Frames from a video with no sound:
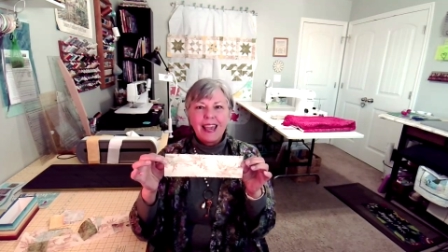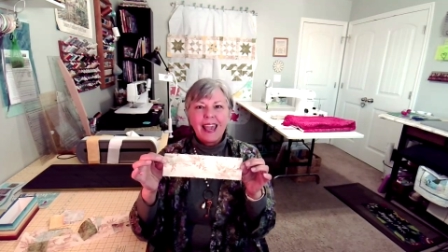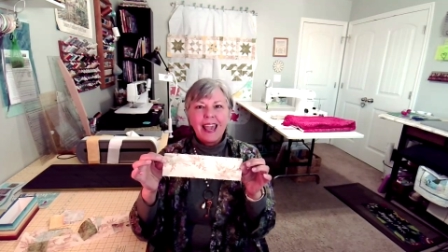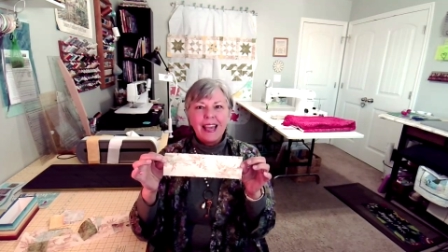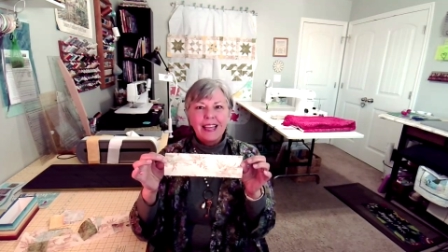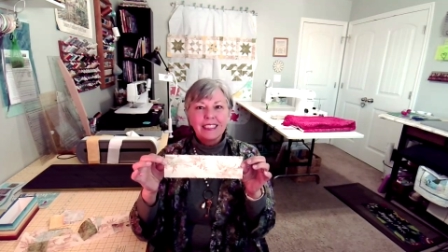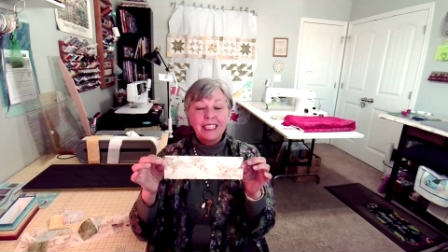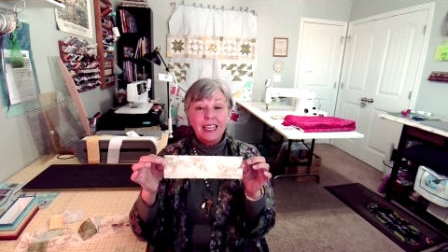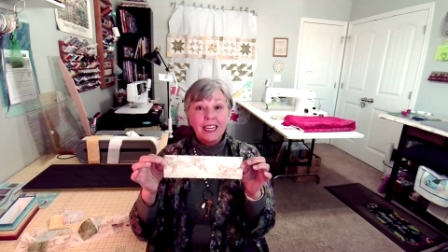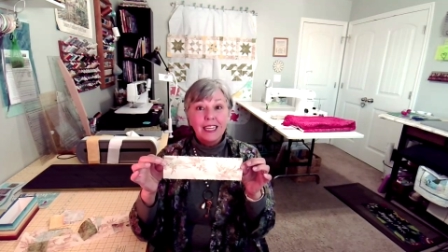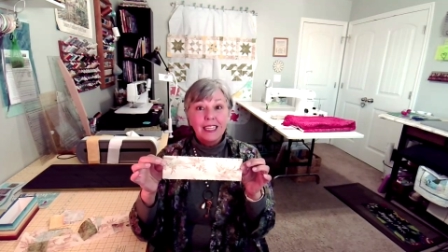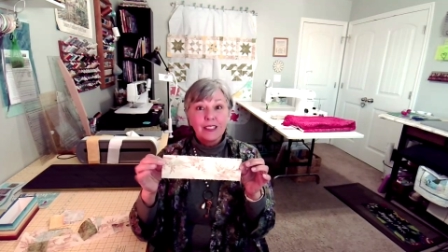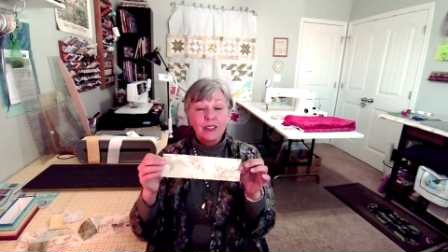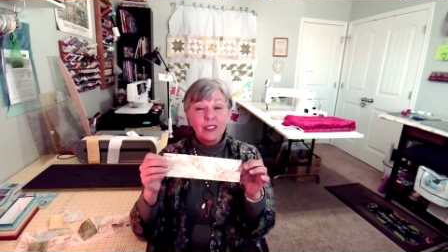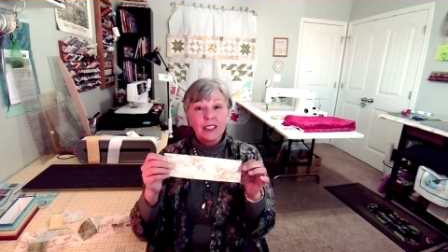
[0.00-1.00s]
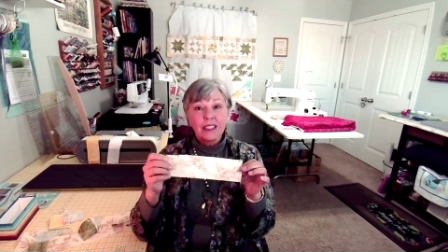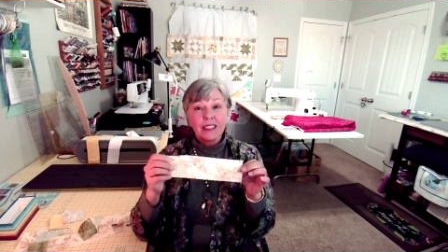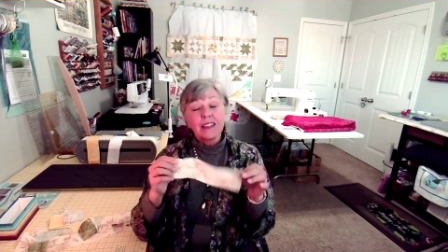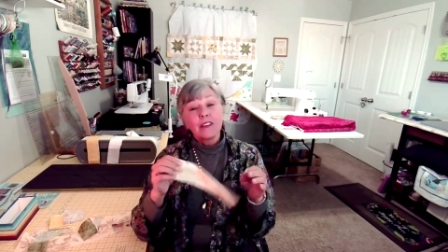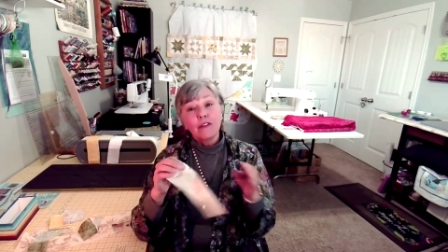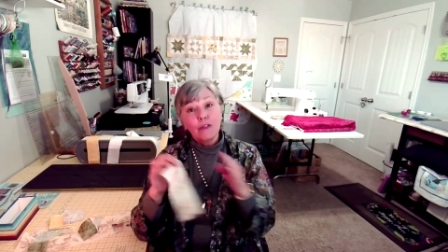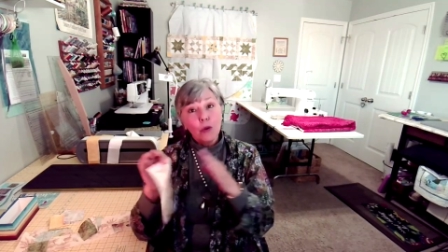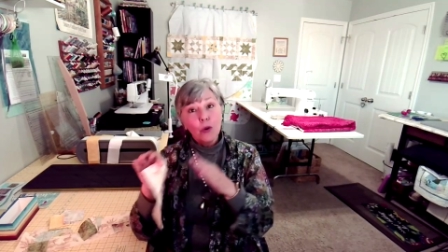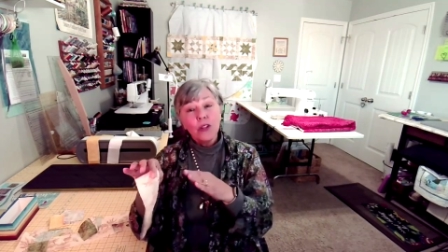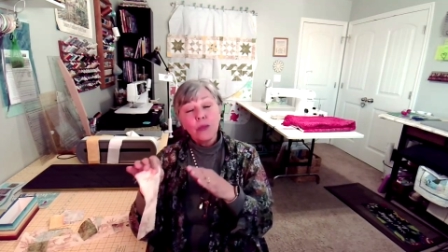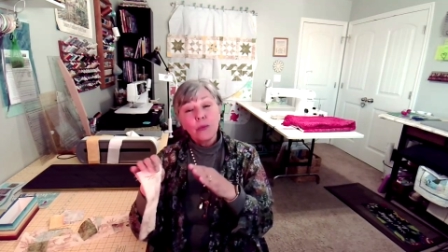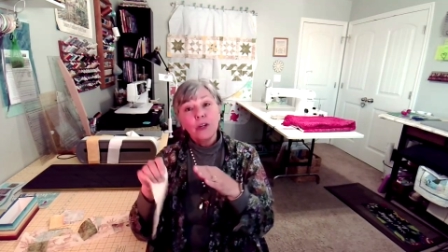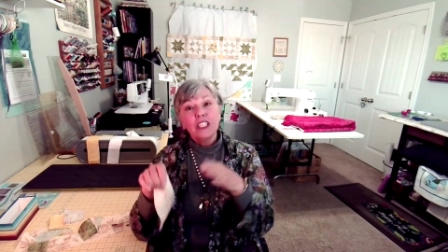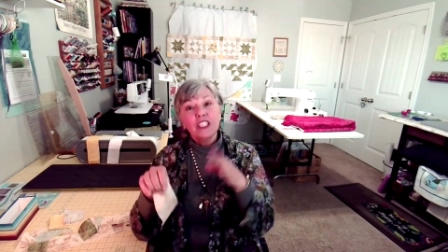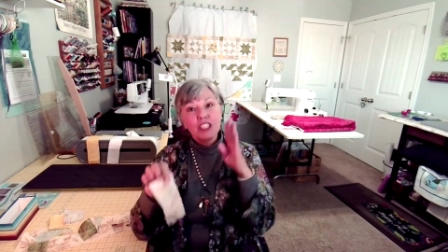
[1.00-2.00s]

and cut the fourth one,